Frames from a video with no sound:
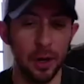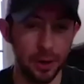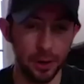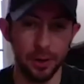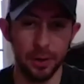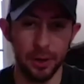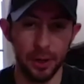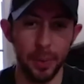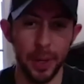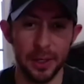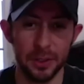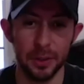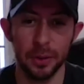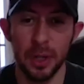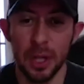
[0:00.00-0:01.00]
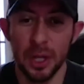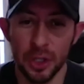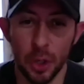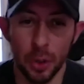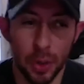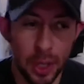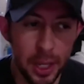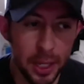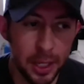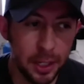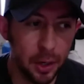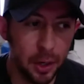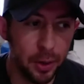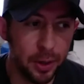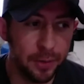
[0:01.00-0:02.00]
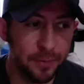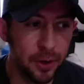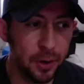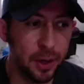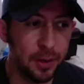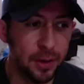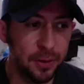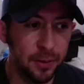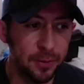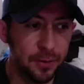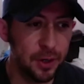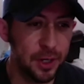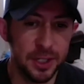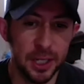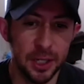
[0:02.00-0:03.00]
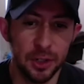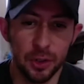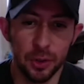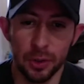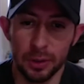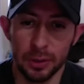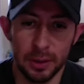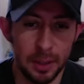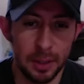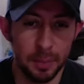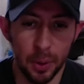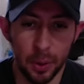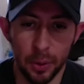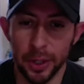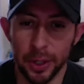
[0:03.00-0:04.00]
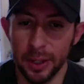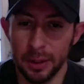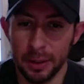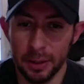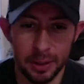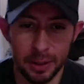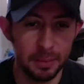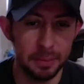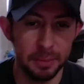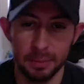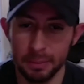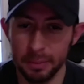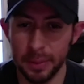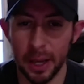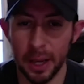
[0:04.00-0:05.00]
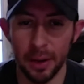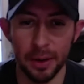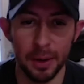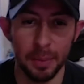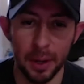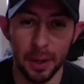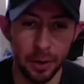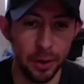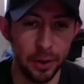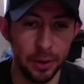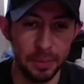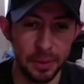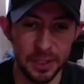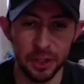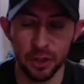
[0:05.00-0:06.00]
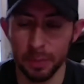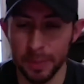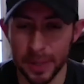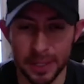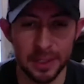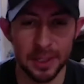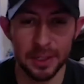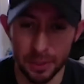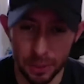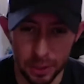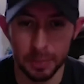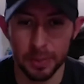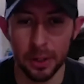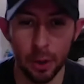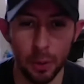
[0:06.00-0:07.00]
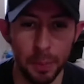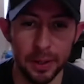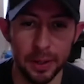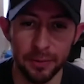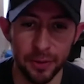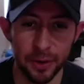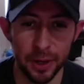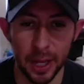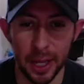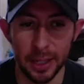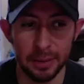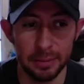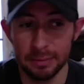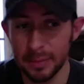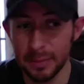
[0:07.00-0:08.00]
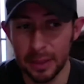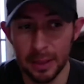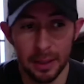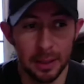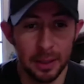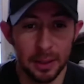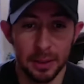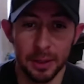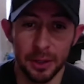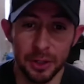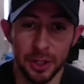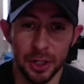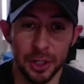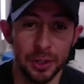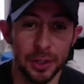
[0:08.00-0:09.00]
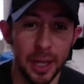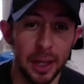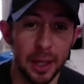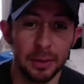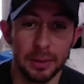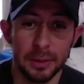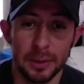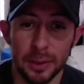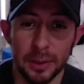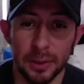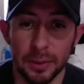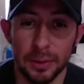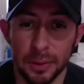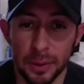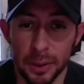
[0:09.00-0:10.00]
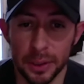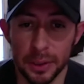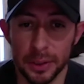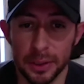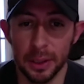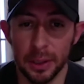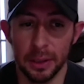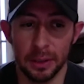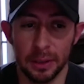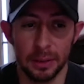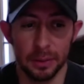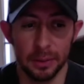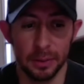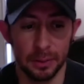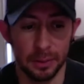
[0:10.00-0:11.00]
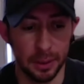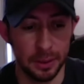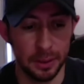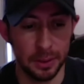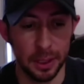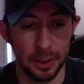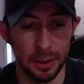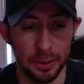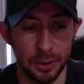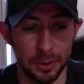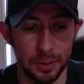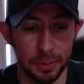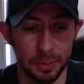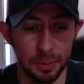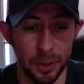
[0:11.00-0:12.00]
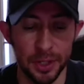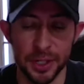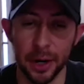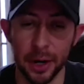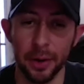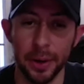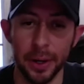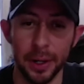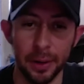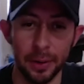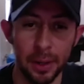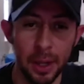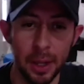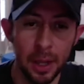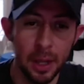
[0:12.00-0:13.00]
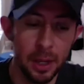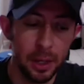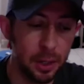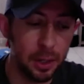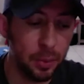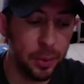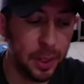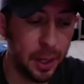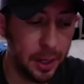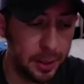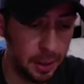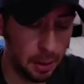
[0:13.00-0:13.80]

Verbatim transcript: no, El Paso. So okay you know, if you're if you're an essential employee, you can be out in a, or essential business, you can be open. or not, and they're shutting you down. So it's um, it's, it's pretty scary right now. You know, we got